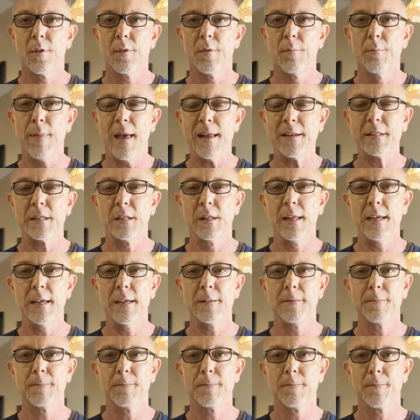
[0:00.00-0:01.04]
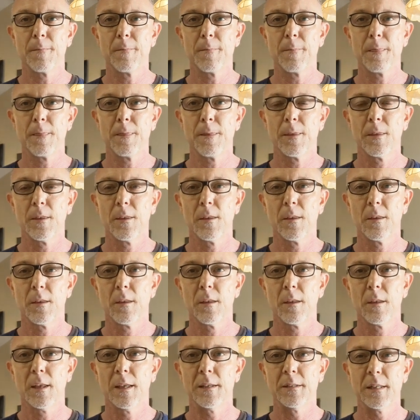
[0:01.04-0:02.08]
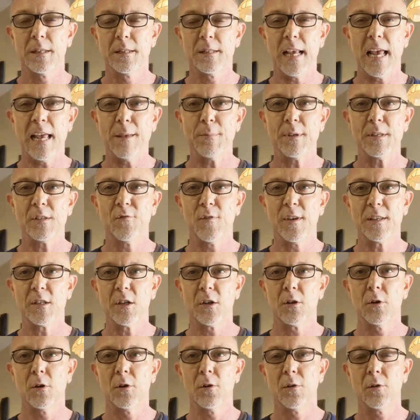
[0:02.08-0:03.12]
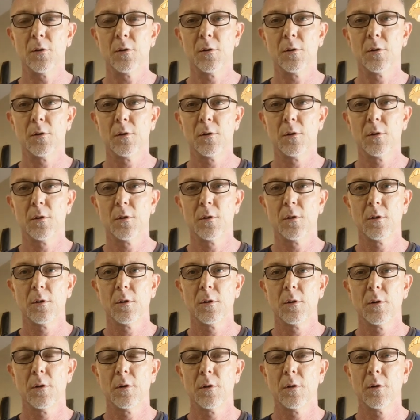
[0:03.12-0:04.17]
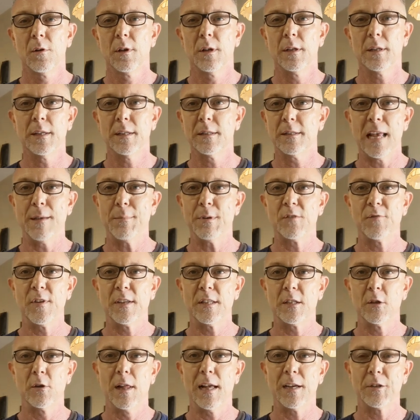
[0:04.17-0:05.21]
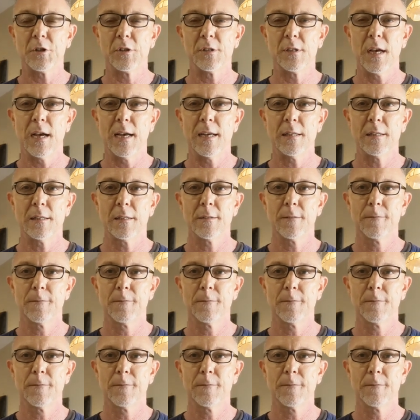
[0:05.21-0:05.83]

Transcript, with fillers: mentally is the same as physical same as physical exercise.